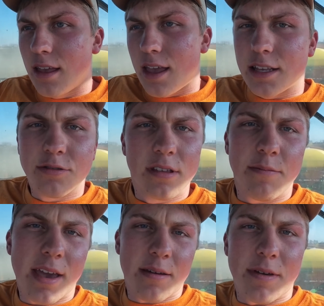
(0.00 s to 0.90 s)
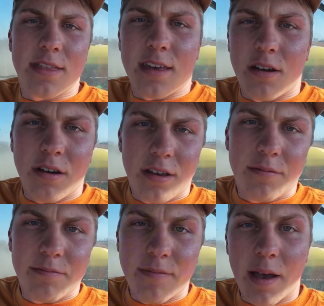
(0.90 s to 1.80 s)
It's really making me think.
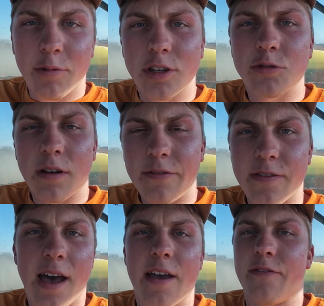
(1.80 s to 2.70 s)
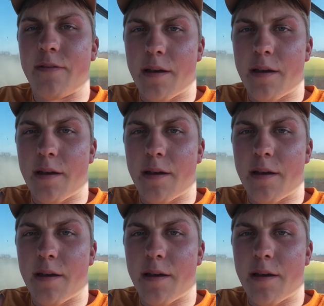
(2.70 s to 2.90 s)
I'm only 25,